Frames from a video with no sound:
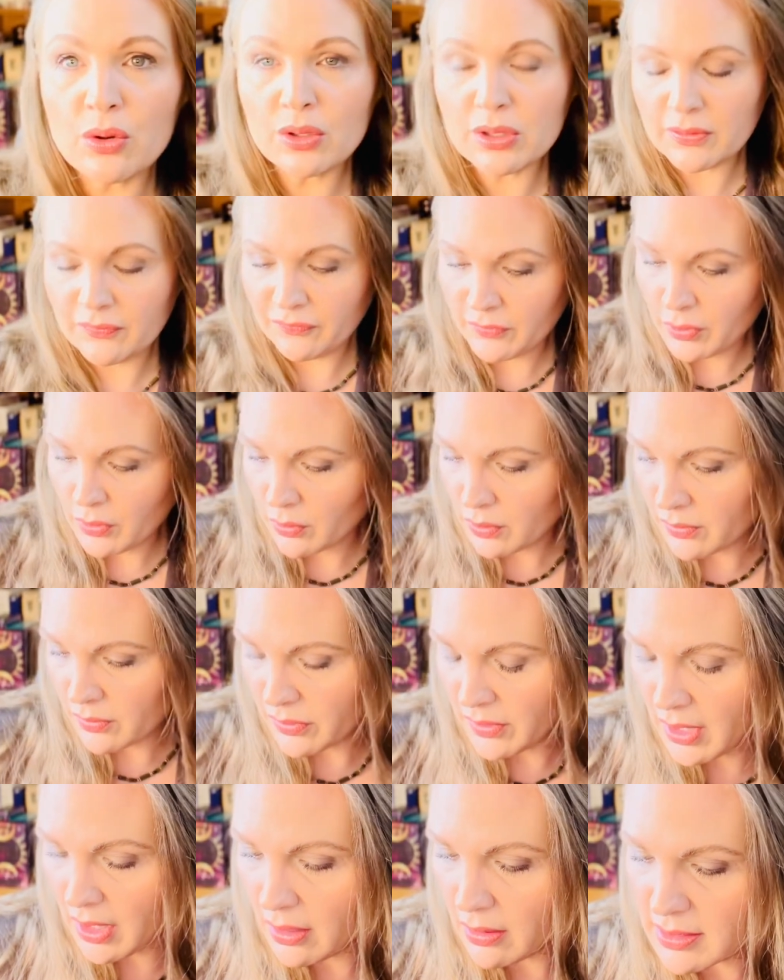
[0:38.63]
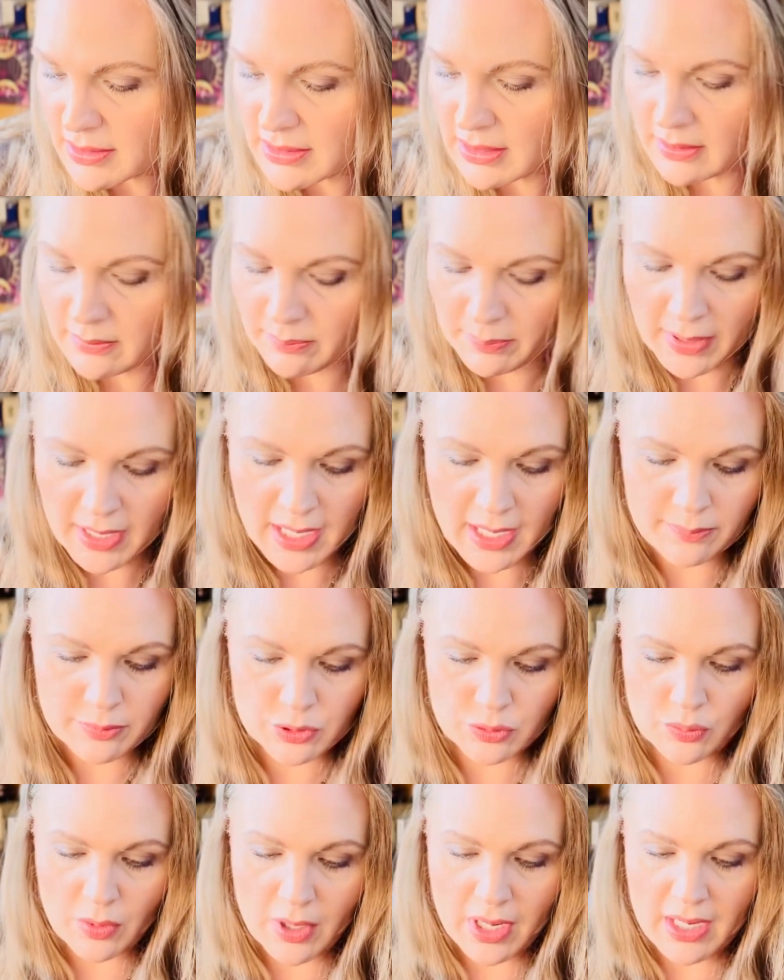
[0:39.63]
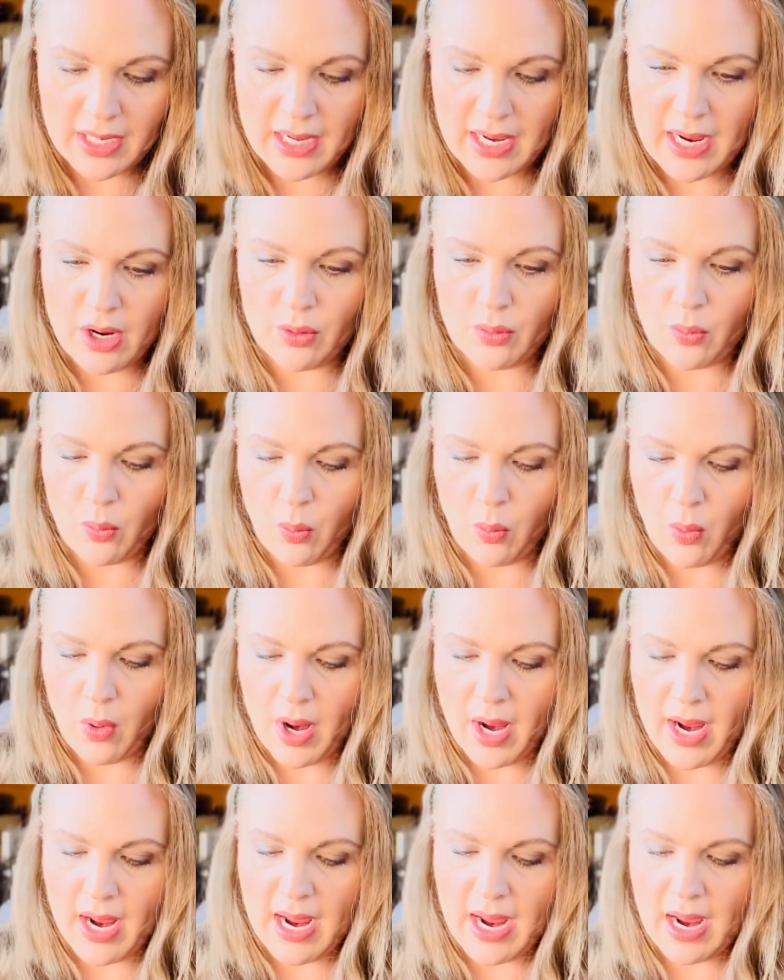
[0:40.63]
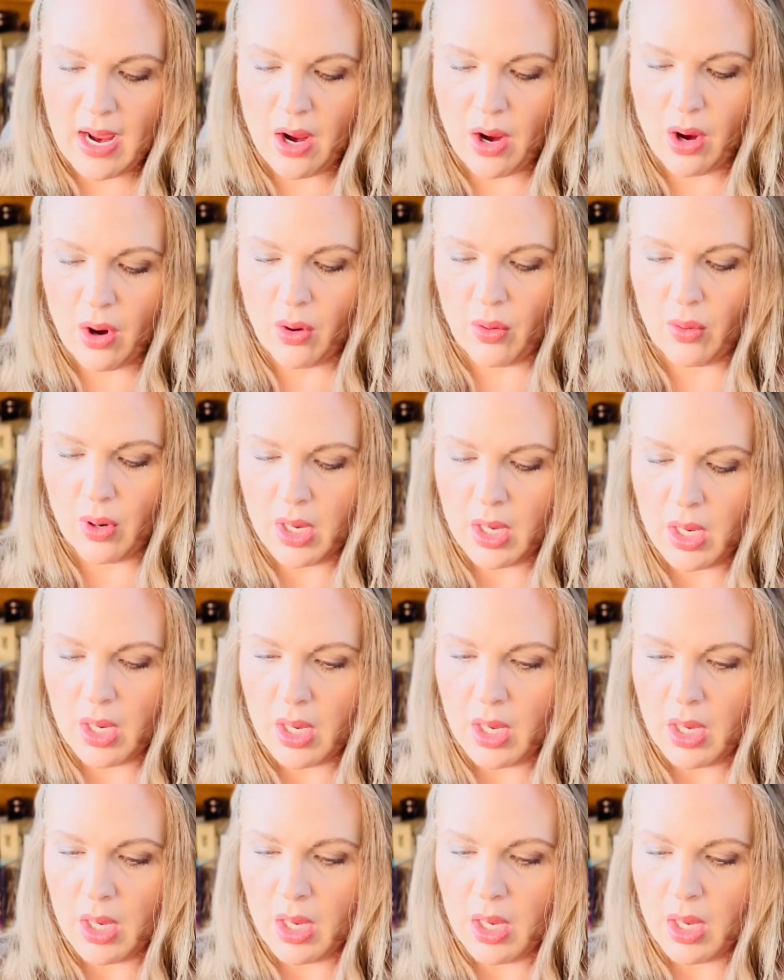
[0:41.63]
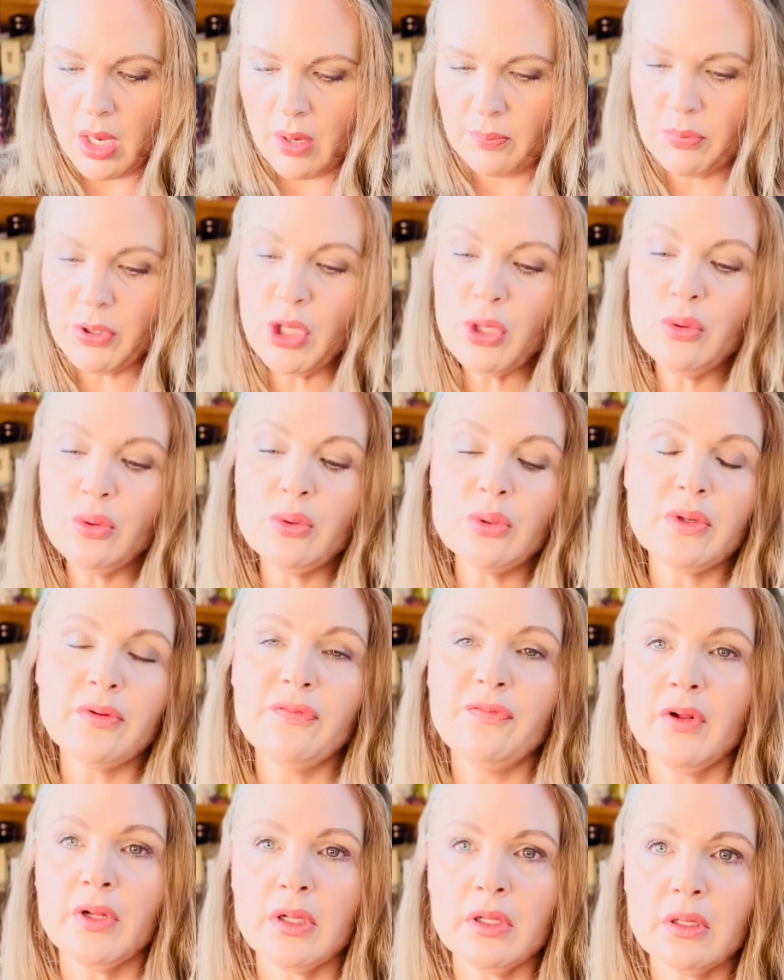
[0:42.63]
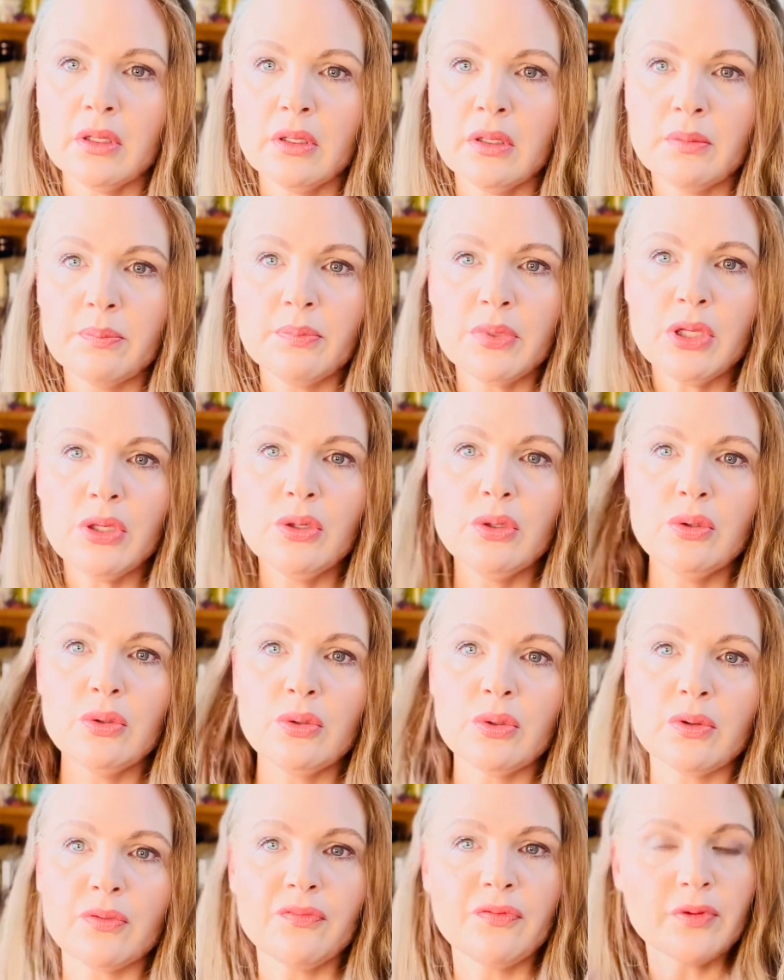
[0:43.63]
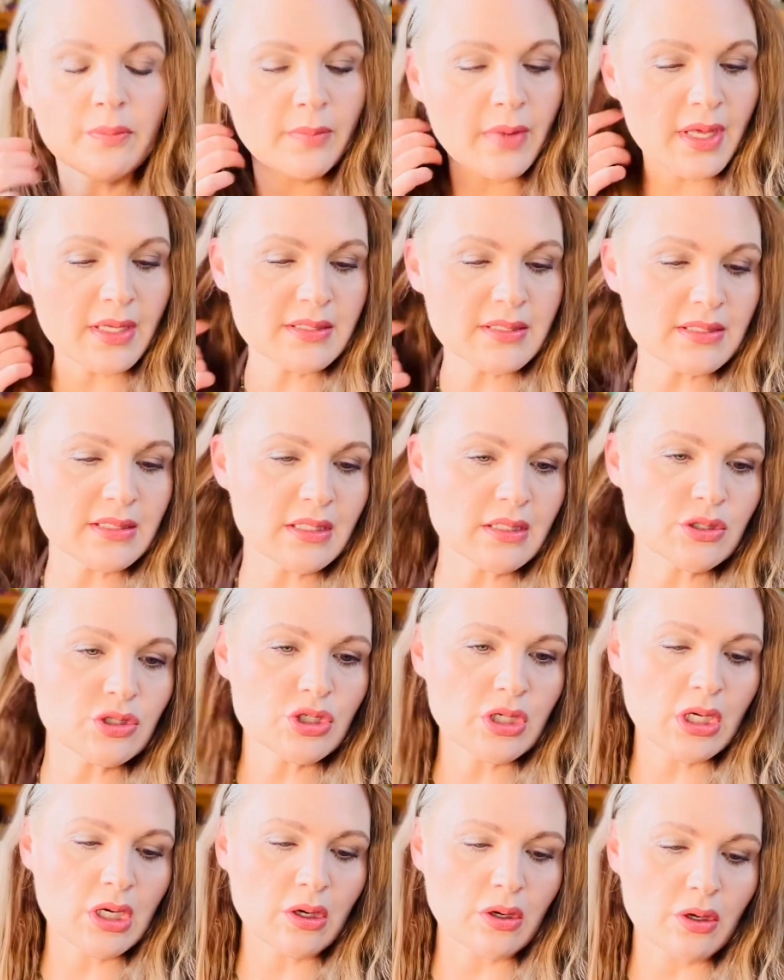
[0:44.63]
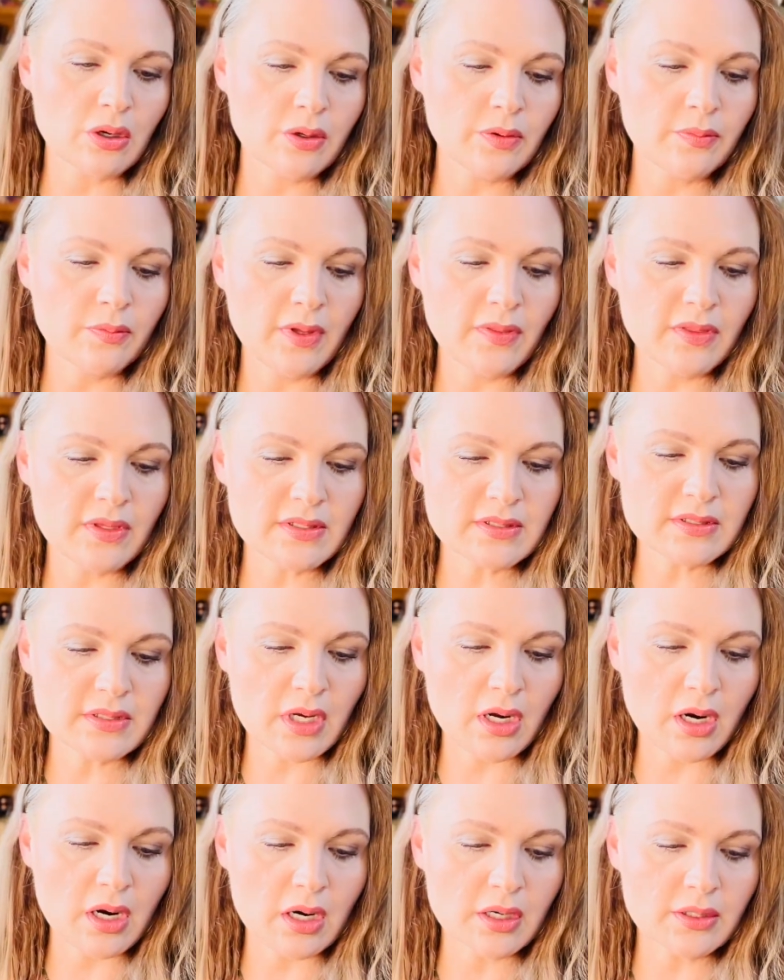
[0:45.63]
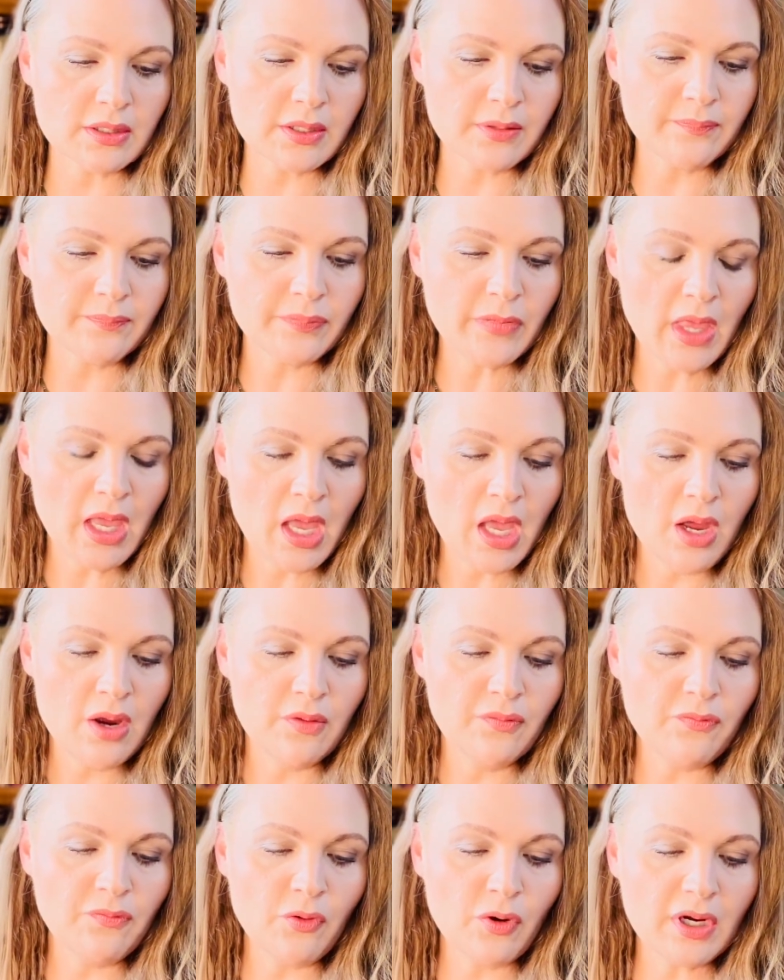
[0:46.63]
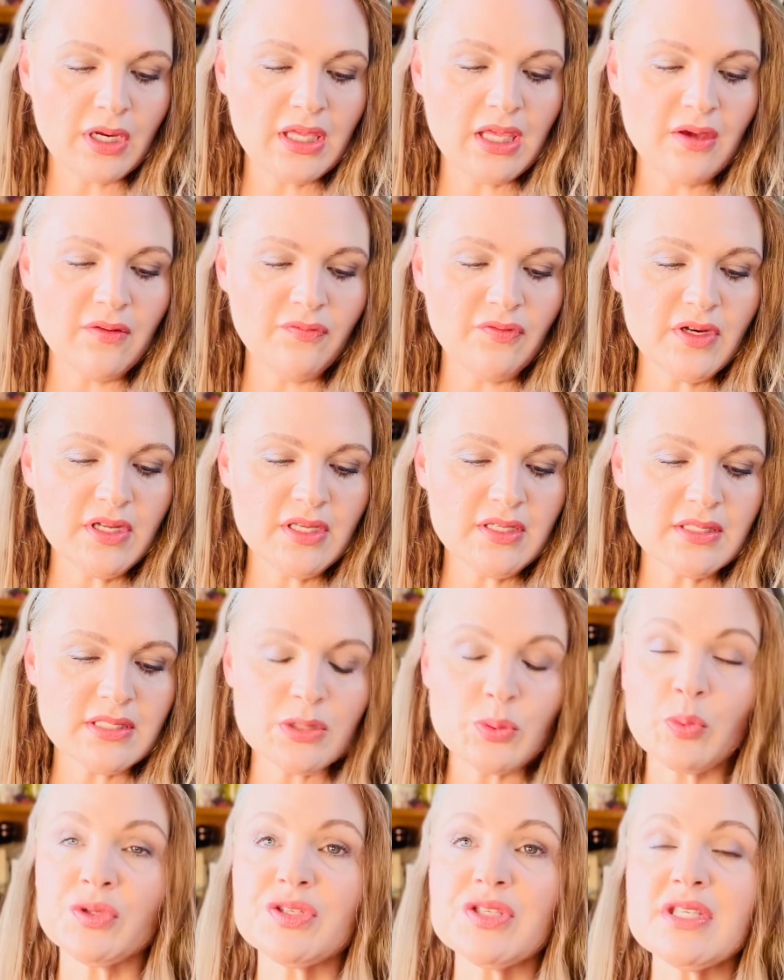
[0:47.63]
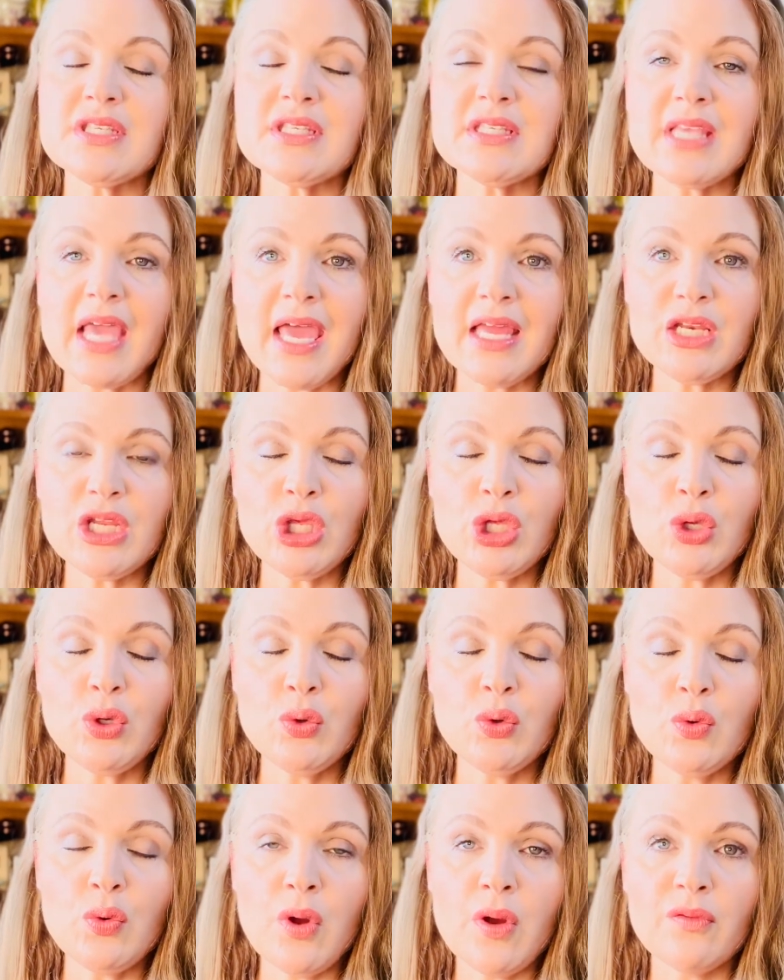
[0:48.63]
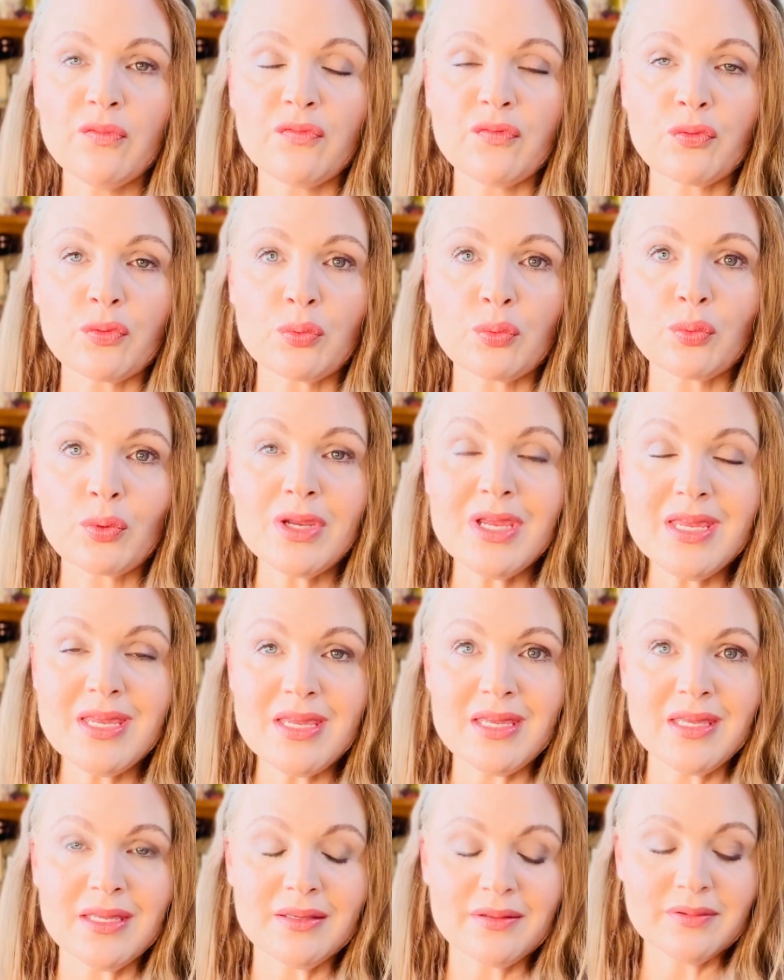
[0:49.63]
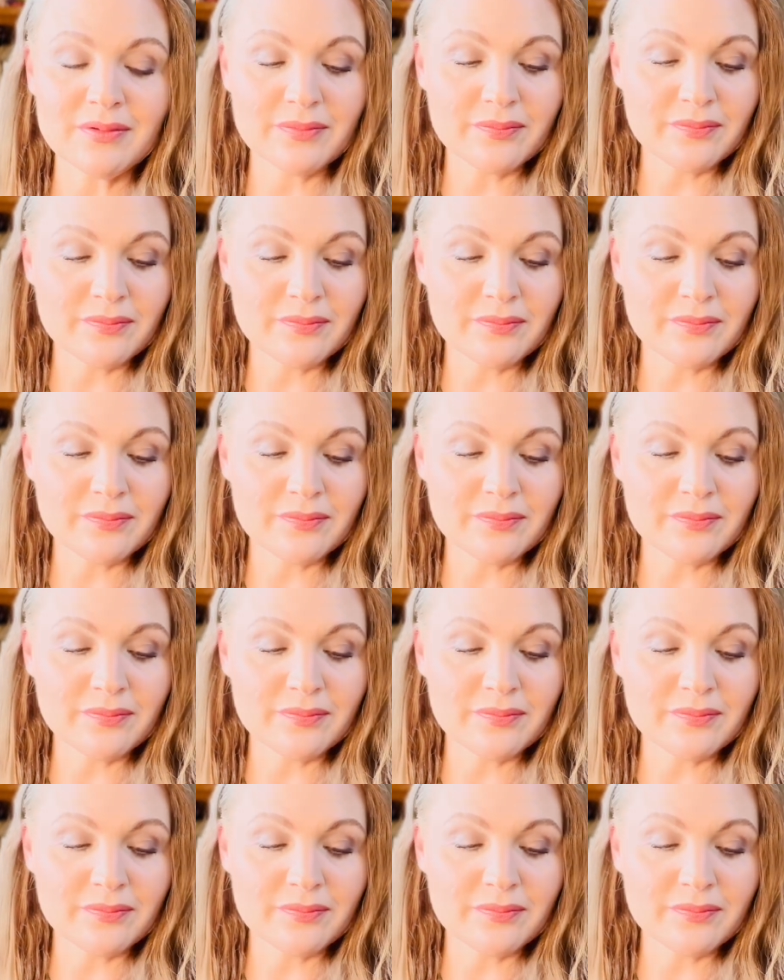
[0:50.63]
to the floor there as it popped right out. Wow. Beautiful, beautiful message here in this card. Forgiveness will set you free.